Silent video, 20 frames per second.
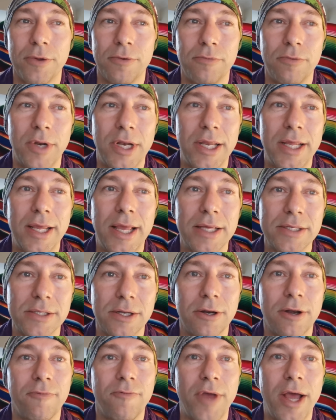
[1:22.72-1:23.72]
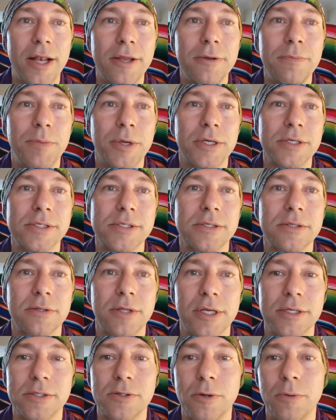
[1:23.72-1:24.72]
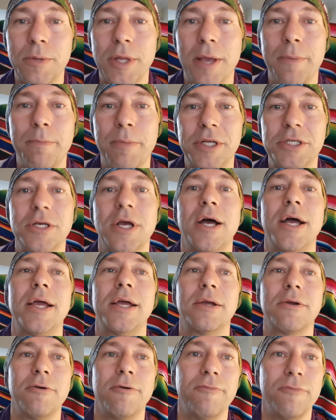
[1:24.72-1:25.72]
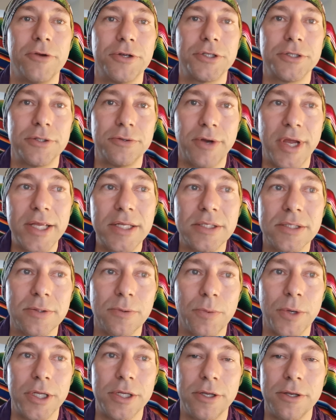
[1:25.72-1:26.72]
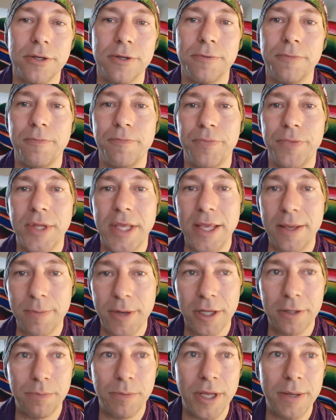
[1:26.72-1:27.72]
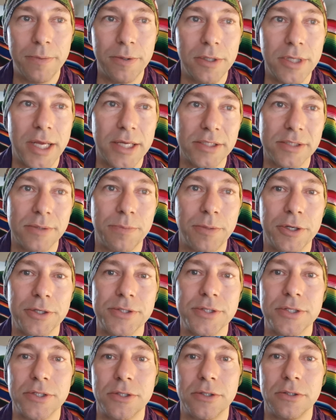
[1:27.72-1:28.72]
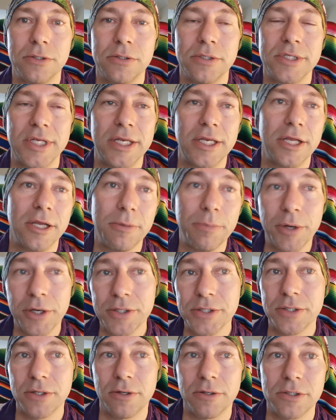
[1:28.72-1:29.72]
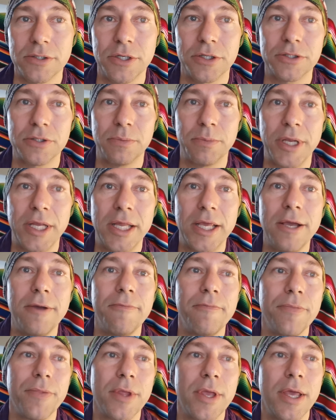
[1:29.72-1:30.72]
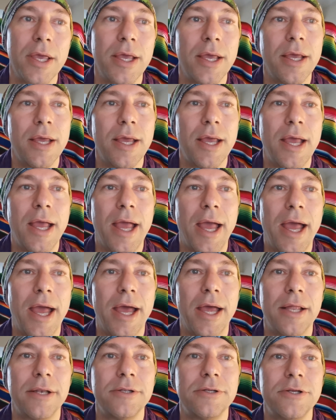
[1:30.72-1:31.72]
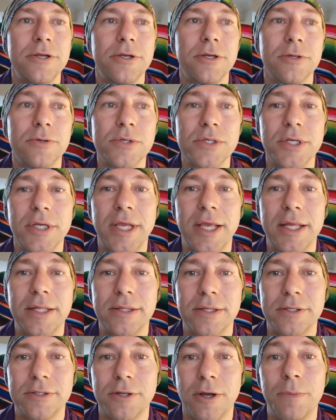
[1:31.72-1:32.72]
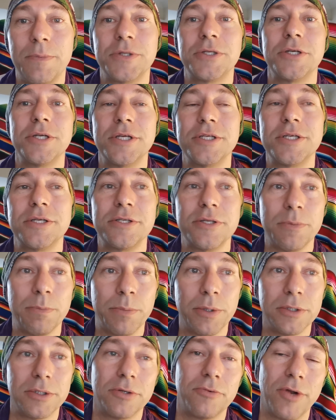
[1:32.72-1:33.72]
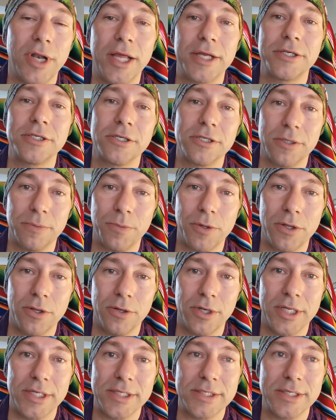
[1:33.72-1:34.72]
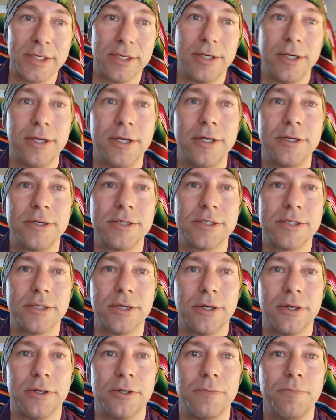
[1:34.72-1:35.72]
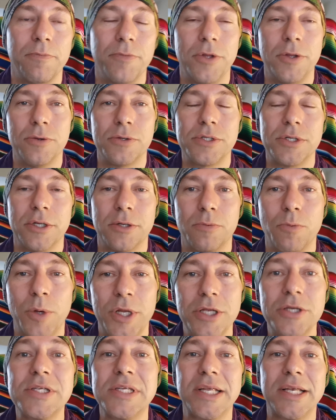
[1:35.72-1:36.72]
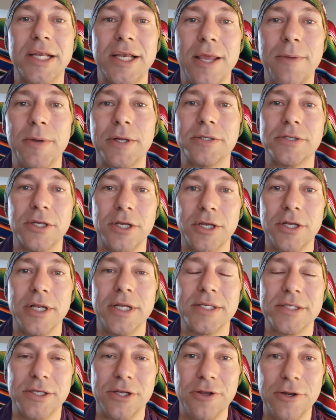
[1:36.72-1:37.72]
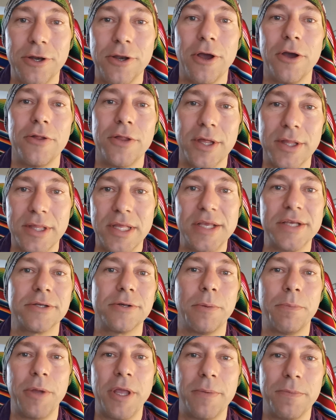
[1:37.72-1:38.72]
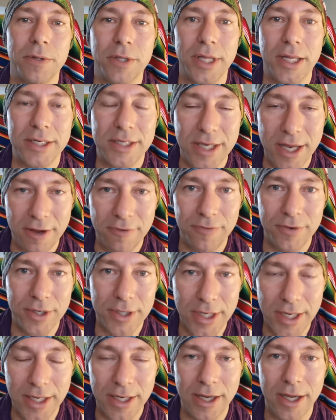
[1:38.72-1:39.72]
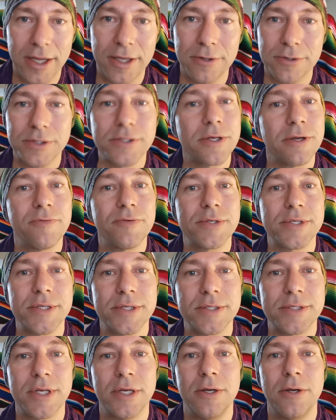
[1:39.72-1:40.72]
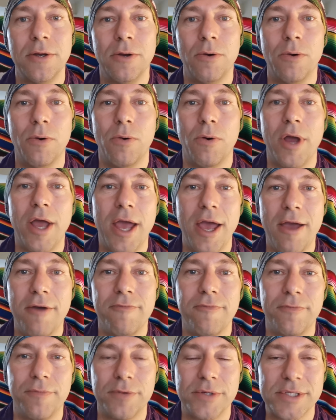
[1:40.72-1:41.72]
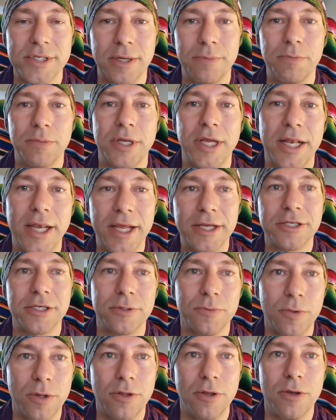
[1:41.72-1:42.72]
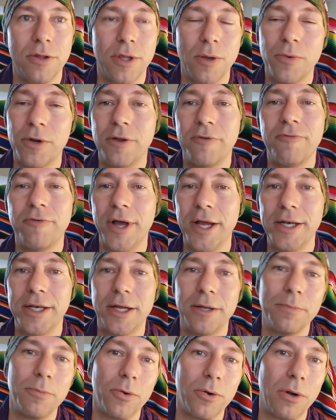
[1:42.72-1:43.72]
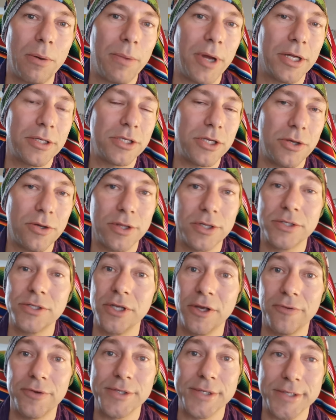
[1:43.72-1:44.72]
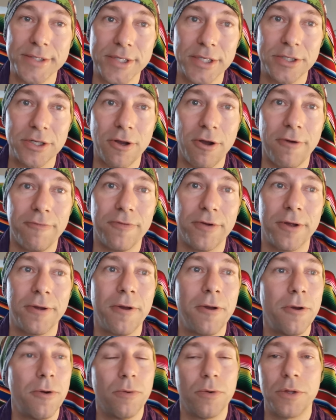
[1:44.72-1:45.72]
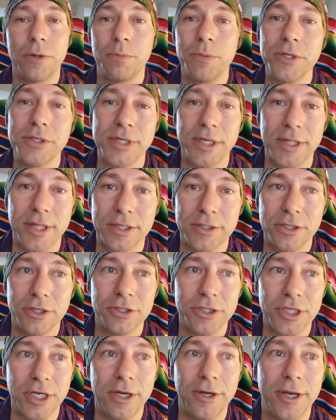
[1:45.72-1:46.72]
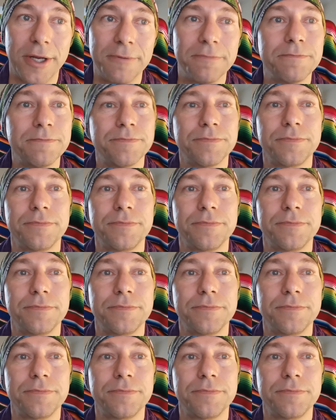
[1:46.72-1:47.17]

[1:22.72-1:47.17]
really has a lot of value because there's normally a much higher conversion rate when you email people as opposed to sending a post on social media. And you can also get the opportunity to build a relationship with your list. So you also, when you send an email to your list, you know that these are people that definitely like your services or have some connection with you. They want to find out more about you and the services that you offer or the music that you're sharing.